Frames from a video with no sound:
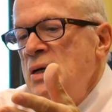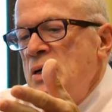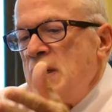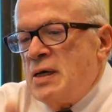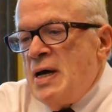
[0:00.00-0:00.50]

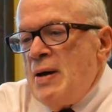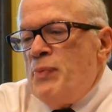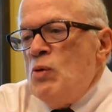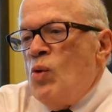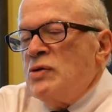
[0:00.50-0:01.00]
it can't
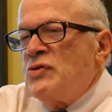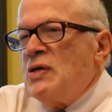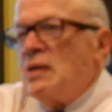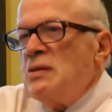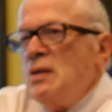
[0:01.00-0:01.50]
be 1
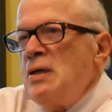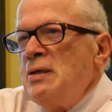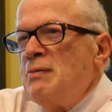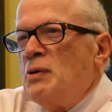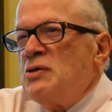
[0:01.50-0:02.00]
second
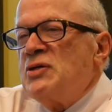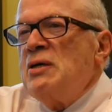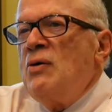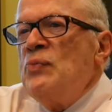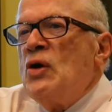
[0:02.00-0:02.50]
later because they
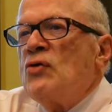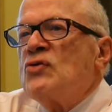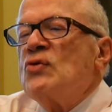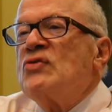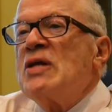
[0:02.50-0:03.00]
don't know,
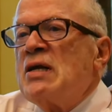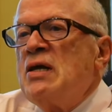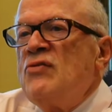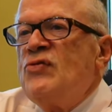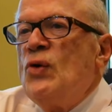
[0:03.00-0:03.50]
so it's not
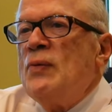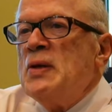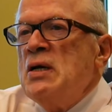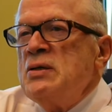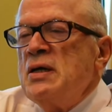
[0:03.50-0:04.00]
their fault.
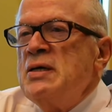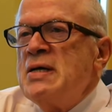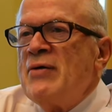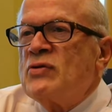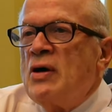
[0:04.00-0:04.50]
They didn't
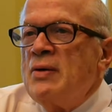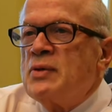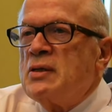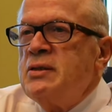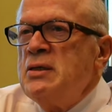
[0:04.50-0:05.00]
have time to
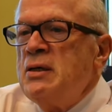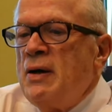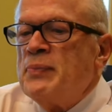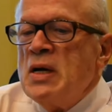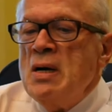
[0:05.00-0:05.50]
clean it
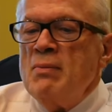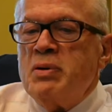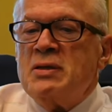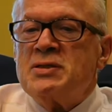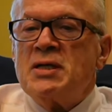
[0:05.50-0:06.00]
up.
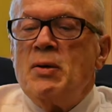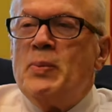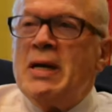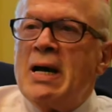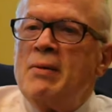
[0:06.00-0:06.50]
But let's say a
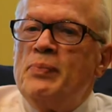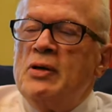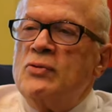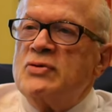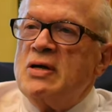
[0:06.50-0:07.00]
banana
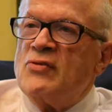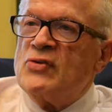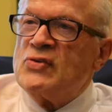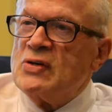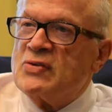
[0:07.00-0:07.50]
peel was there for
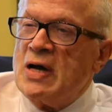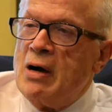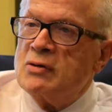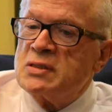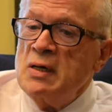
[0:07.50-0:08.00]
6
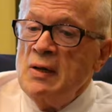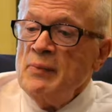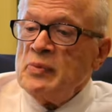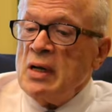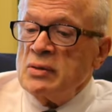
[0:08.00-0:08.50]
hours.
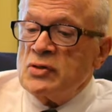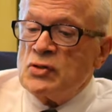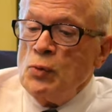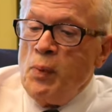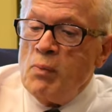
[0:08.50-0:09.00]
The
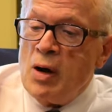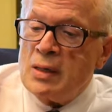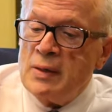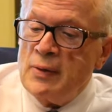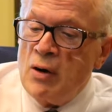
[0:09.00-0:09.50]

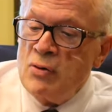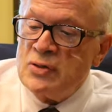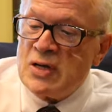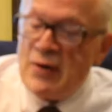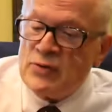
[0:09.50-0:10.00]
supermarket
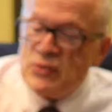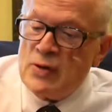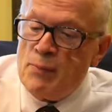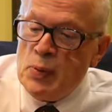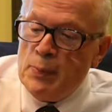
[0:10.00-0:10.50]
owners have to
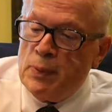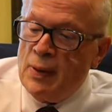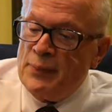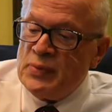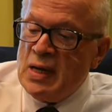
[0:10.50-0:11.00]
send people
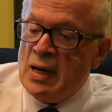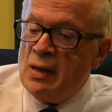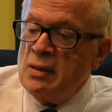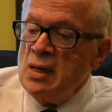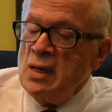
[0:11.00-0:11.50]
up and down